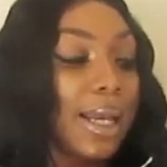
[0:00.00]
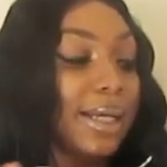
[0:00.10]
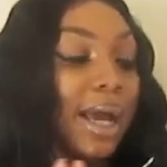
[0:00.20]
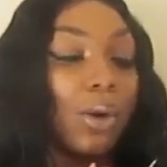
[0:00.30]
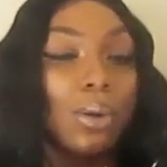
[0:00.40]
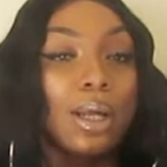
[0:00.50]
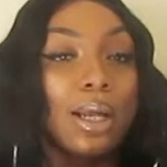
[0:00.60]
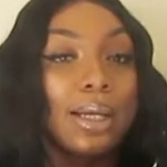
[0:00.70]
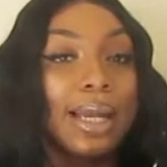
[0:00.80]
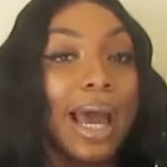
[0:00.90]
Now,
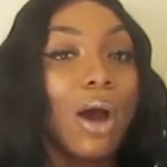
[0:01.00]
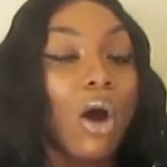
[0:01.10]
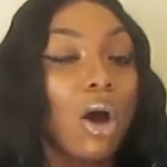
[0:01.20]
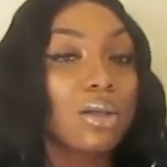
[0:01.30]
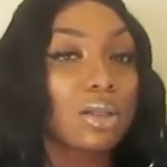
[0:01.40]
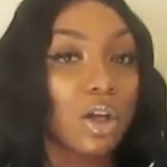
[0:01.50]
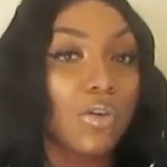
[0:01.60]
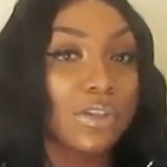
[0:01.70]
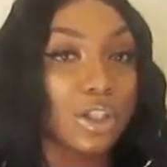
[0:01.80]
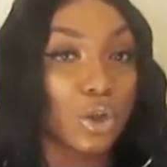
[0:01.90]
not all
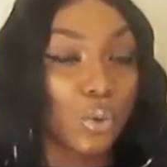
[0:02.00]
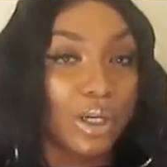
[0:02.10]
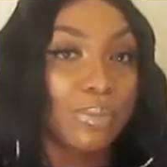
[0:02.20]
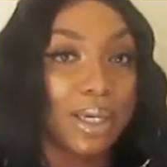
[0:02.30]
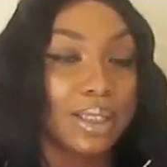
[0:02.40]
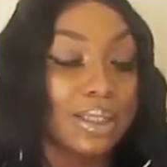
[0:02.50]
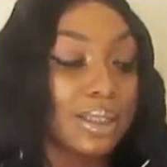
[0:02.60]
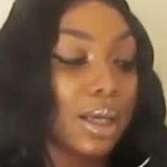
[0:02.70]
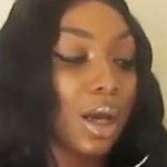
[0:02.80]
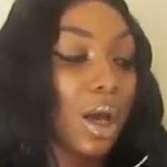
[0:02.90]
service
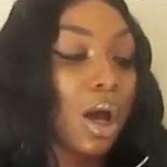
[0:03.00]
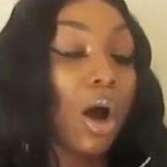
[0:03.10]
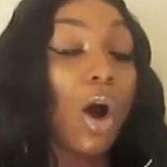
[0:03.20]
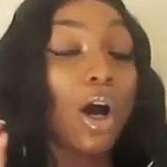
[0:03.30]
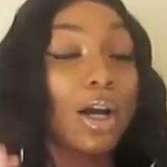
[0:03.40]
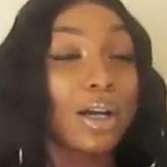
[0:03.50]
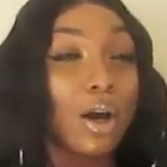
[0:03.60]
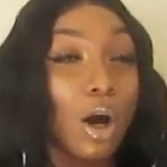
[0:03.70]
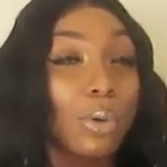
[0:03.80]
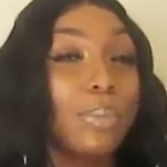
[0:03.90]
agreements
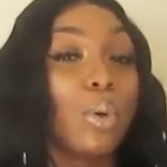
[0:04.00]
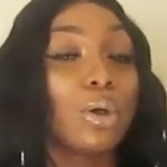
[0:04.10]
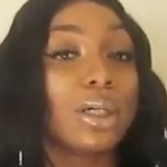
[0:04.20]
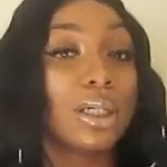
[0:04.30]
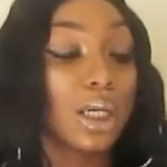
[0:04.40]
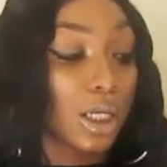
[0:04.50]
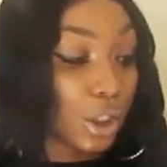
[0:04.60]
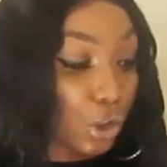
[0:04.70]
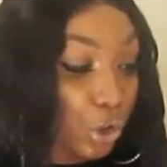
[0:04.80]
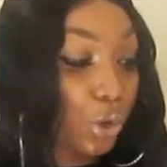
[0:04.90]
are reported
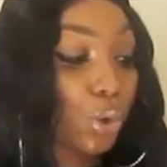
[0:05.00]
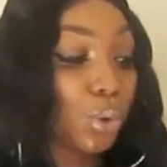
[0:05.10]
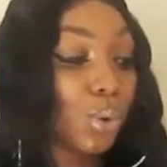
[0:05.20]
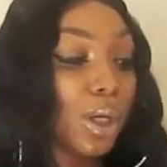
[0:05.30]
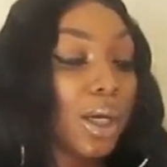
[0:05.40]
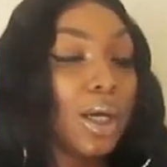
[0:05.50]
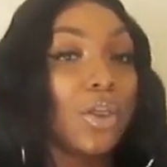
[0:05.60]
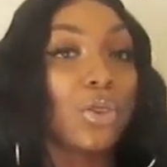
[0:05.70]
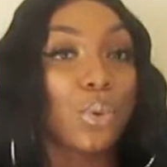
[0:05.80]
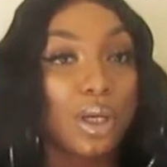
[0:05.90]
to
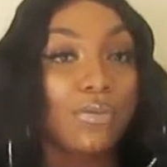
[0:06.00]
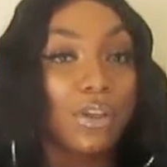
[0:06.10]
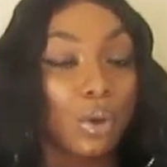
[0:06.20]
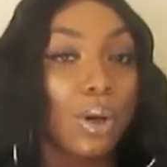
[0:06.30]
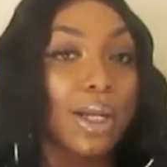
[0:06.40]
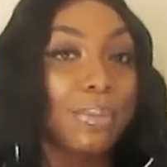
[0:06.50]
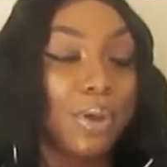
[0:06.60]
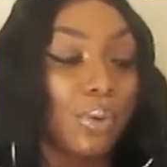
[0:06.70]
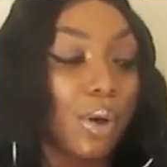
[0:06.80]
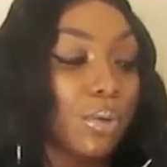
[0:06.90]
3 of the credit
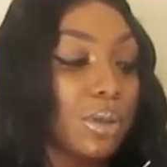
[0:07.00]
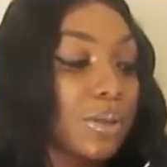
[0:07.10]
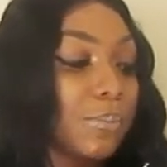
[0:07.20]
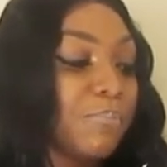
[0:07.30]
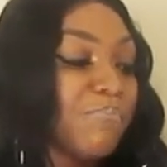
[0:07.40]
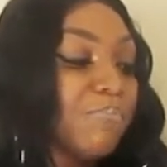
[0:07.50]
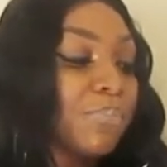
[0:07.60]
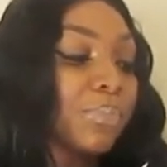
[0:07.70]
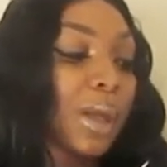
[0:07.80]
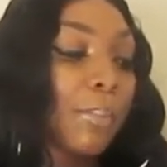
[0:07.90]
bureaus.
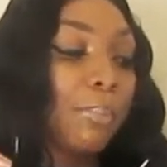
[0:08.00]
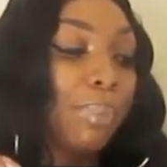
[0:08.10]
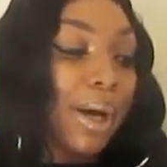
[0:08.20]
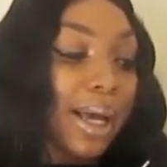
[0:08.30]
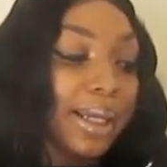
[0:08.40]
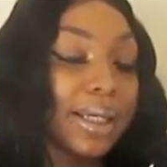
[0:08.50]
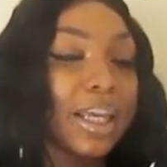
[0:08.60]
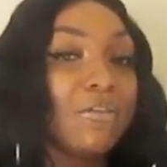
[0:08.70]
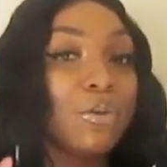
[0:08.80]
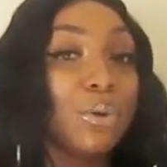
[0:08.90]
But
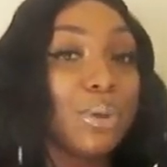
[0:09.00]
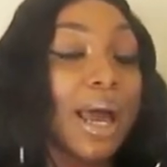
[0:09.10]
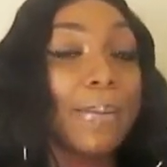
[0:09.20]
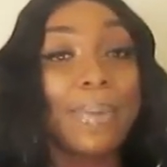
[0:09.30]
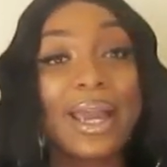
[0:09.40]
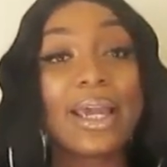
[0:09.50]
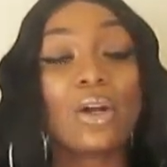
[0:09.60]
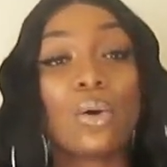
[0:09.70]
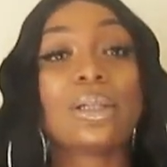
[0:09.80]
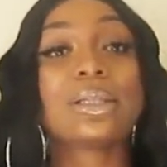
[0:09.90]
if you do not pay it
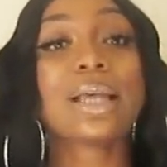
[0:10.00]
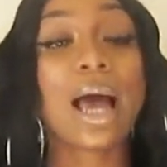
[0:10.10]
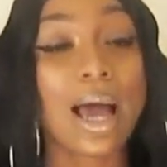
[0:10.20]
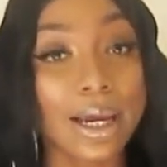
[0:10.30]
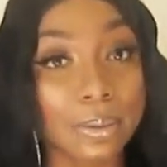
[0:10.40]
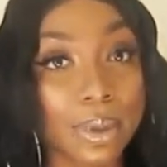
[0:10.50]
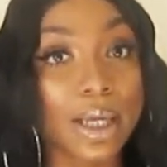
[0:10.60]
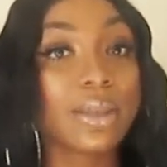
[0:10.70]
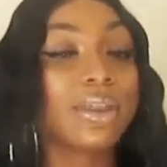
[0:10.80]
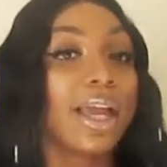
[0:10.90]
on time,
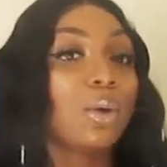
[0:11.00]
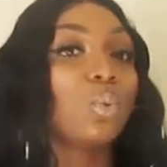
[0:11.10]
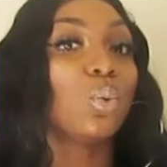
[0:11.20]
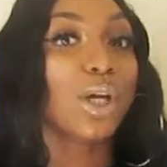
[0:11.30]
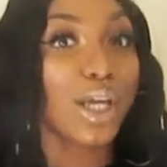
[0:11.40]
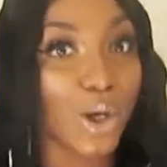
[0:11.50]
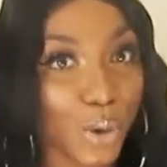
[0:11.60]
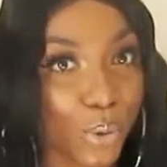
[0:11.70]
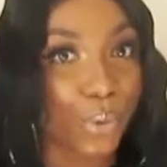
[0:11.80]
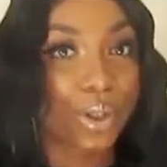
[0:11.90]
they
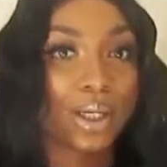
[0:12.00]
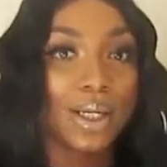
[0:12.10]
will